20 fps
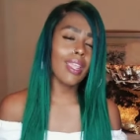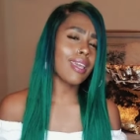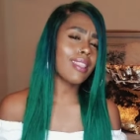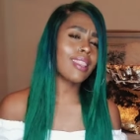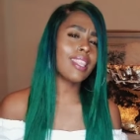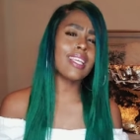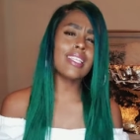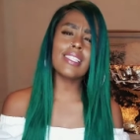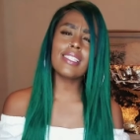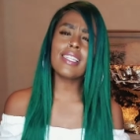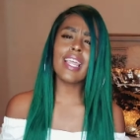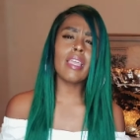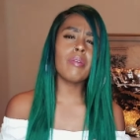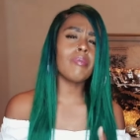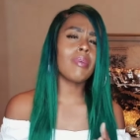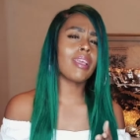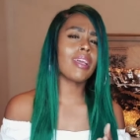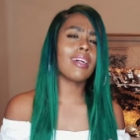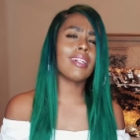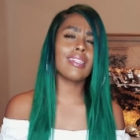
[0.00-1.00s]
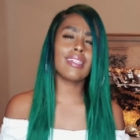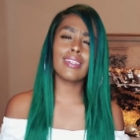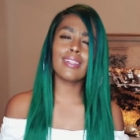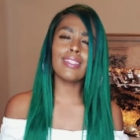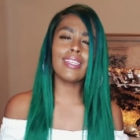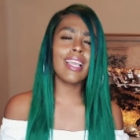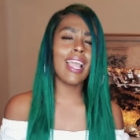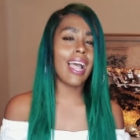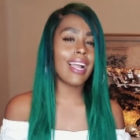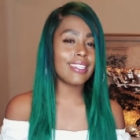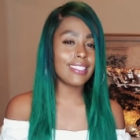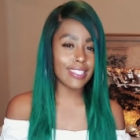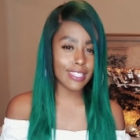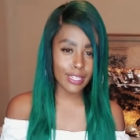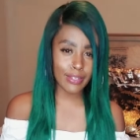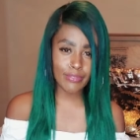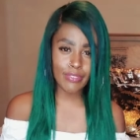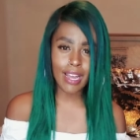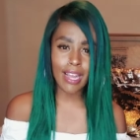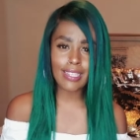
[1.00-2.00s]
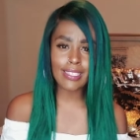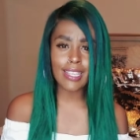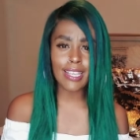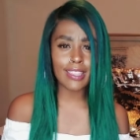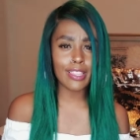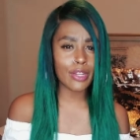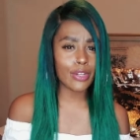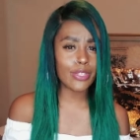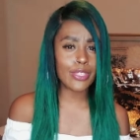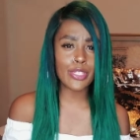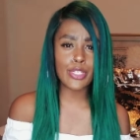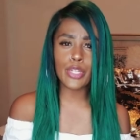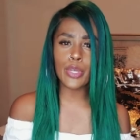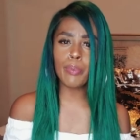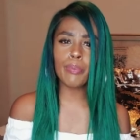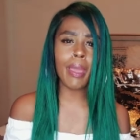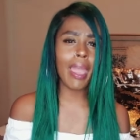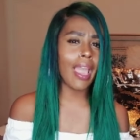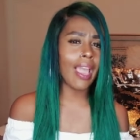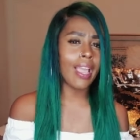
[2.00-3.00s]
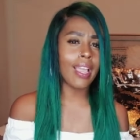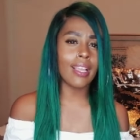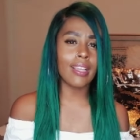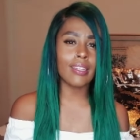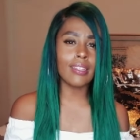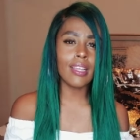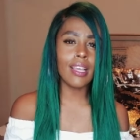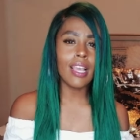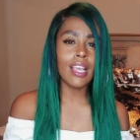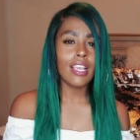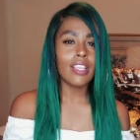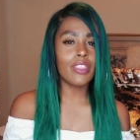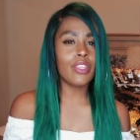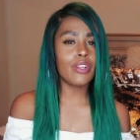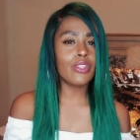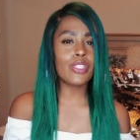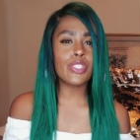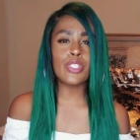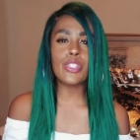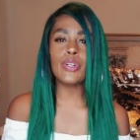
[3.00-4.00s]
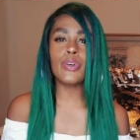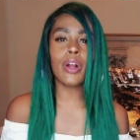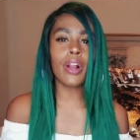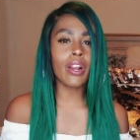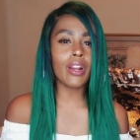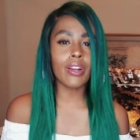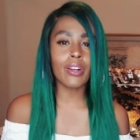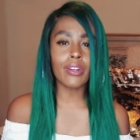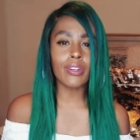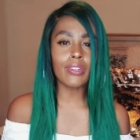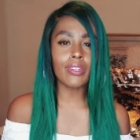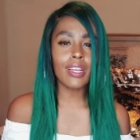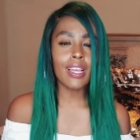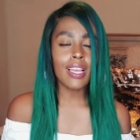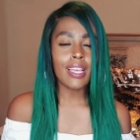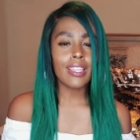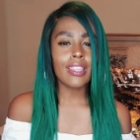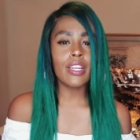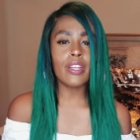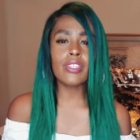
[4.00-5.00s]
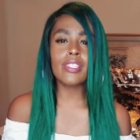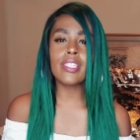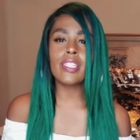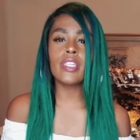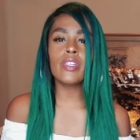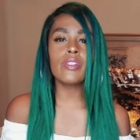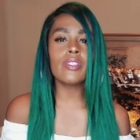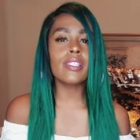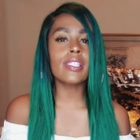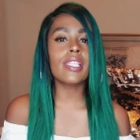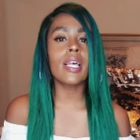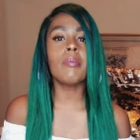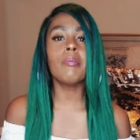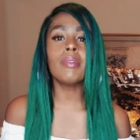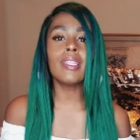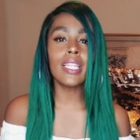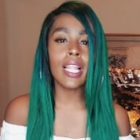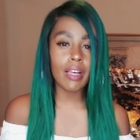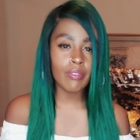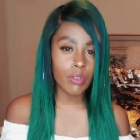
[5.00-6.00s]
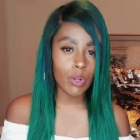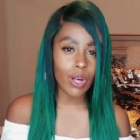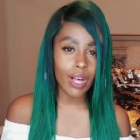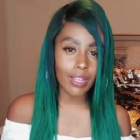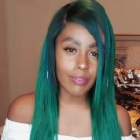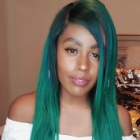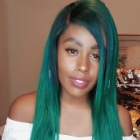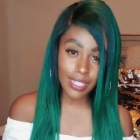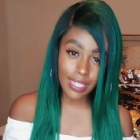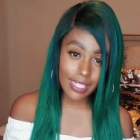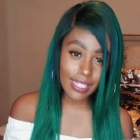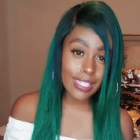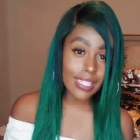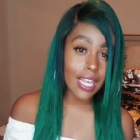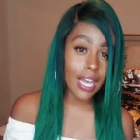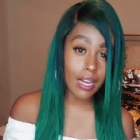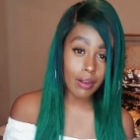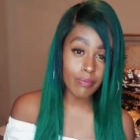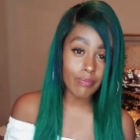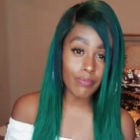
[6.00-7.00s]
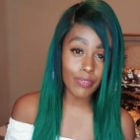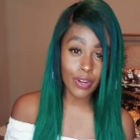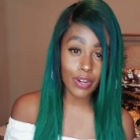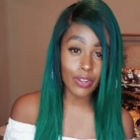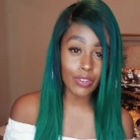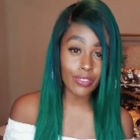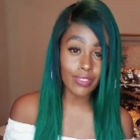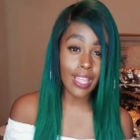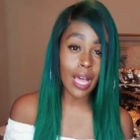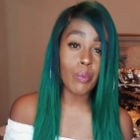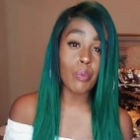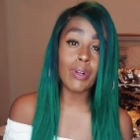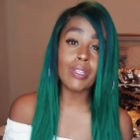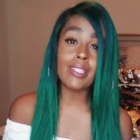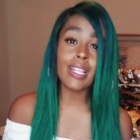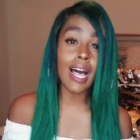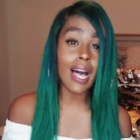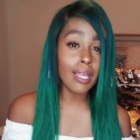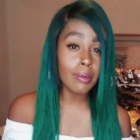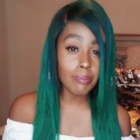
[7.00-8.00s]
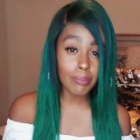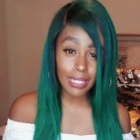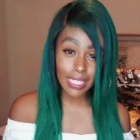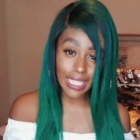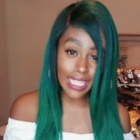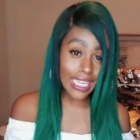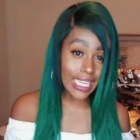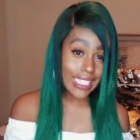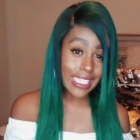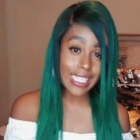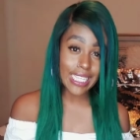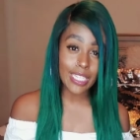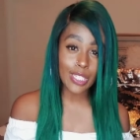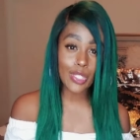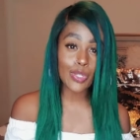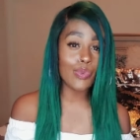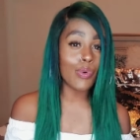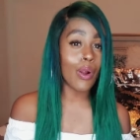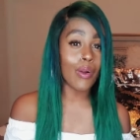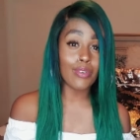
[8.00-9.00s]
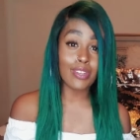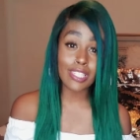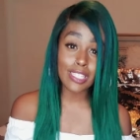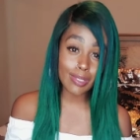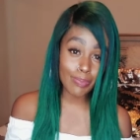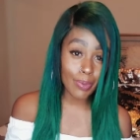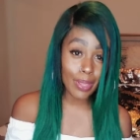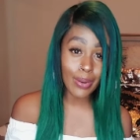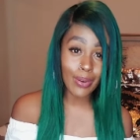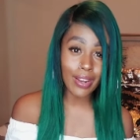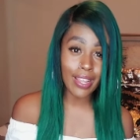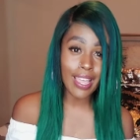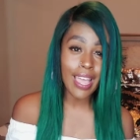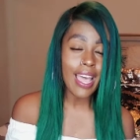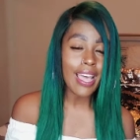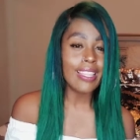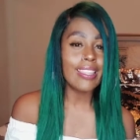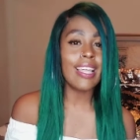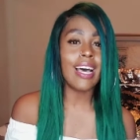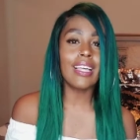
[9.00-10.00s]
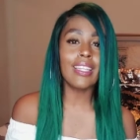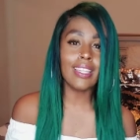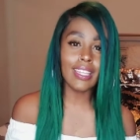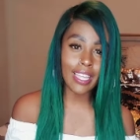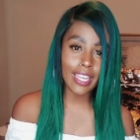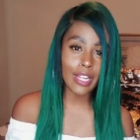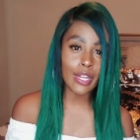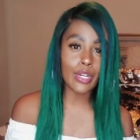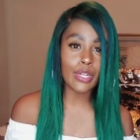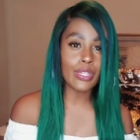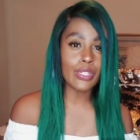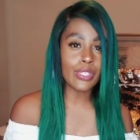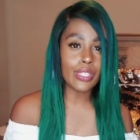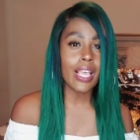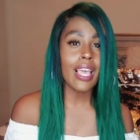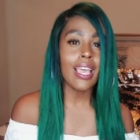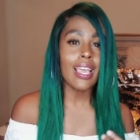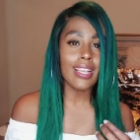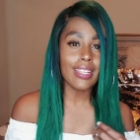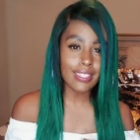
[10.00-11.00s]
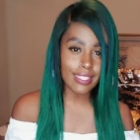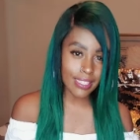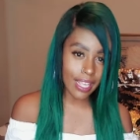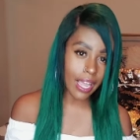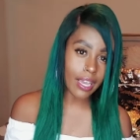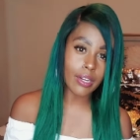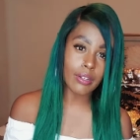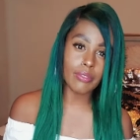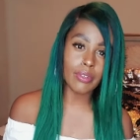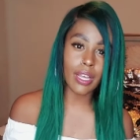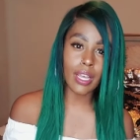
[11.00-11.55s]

This statement clearly identifies that there is still pain, there's still hurt, there's still some level of discomfort that was unpleasing to our spirit that lingers inside of